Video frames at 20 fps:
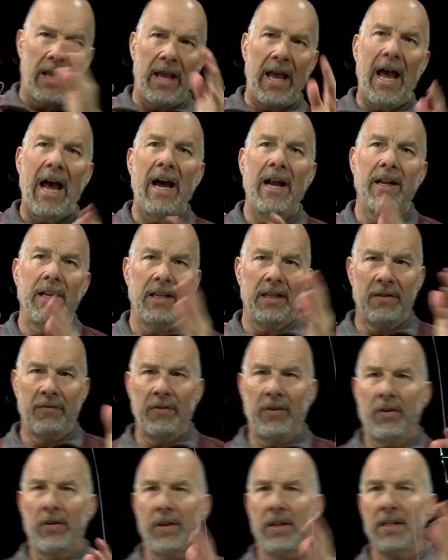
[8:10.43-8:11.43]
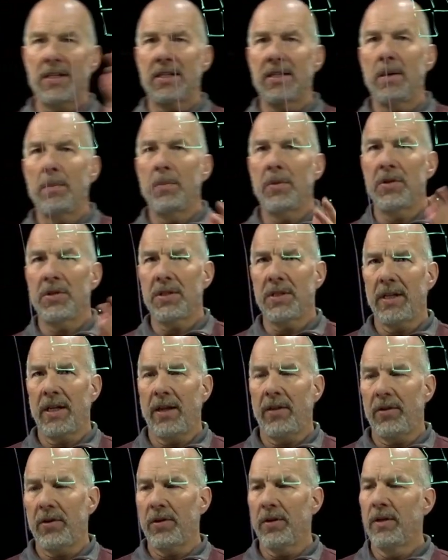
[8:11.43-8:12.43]
adding various numbers
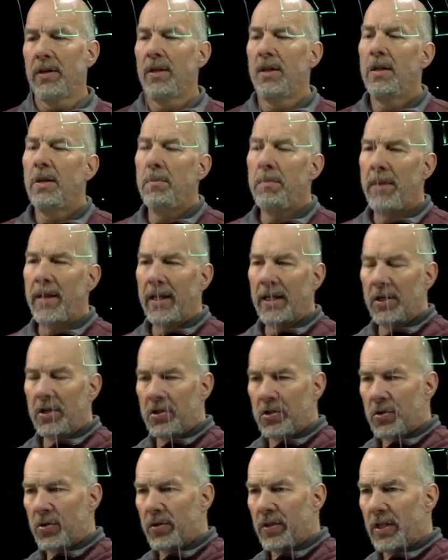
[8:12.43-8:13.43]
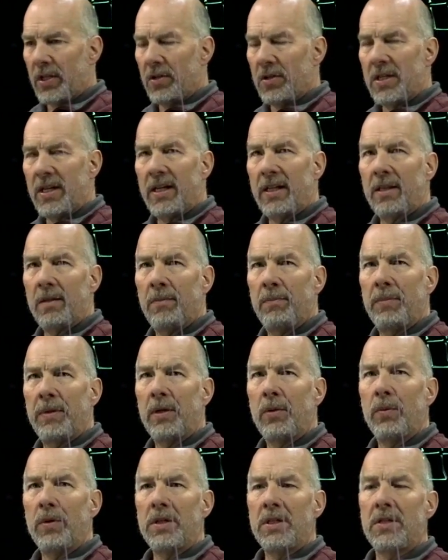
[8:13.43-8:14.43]
together, making sure that you take the big
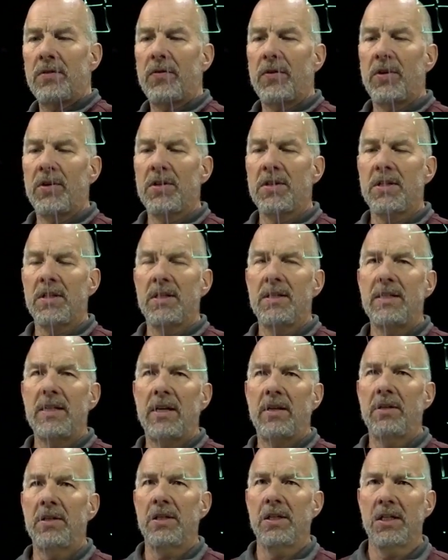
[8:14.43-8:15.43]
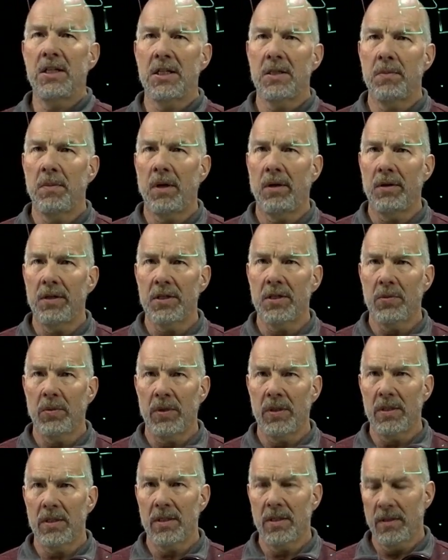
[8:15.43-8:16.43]
ones first down to the smallest
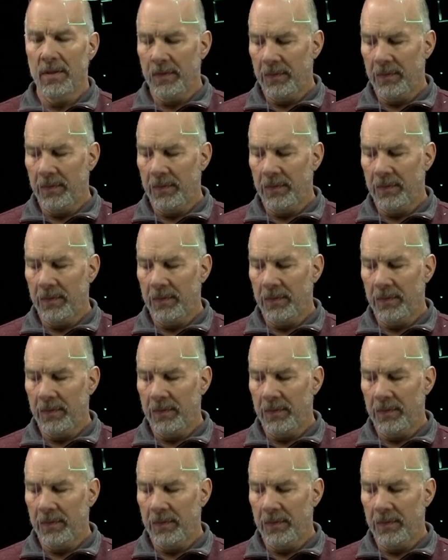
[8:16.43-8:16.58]
ones.